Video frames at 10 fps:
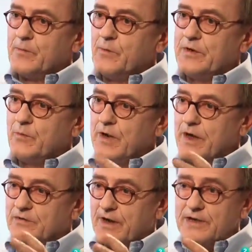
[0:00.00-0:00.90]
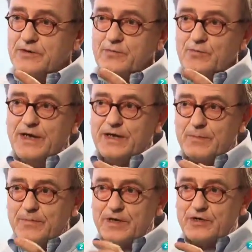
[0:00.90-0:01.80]
we are trying to
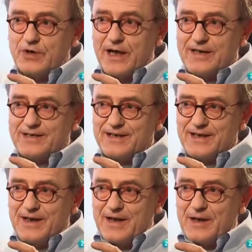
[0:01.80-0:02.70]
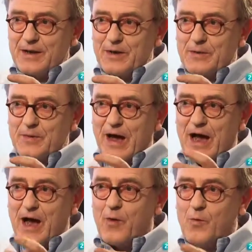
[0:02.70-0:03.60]
recapitulate
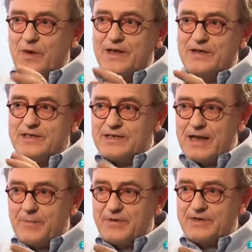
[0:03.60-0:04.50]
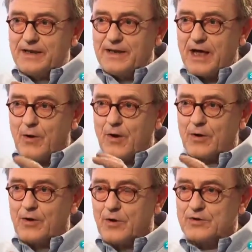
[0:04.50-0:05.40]
how we slept and how our
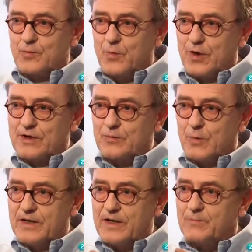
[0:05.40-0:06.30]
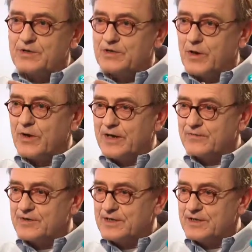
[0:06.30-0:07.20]
clocks worked when there was no
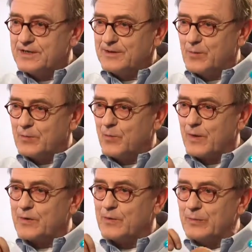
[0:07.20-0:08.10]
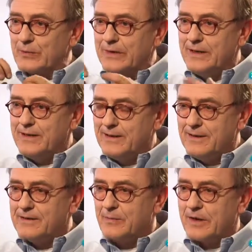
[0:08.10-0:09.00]
electricity, when we were
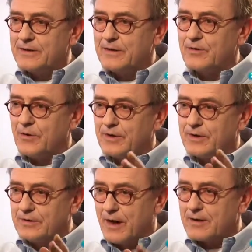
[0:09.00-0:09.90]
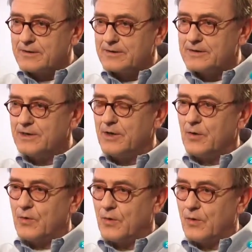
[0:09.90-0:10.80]
completely dependent on darkness
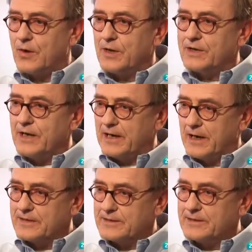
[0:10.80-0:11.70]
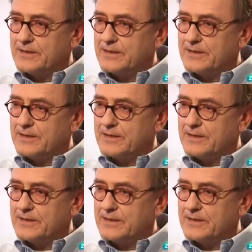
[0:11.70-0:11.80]
or daylight.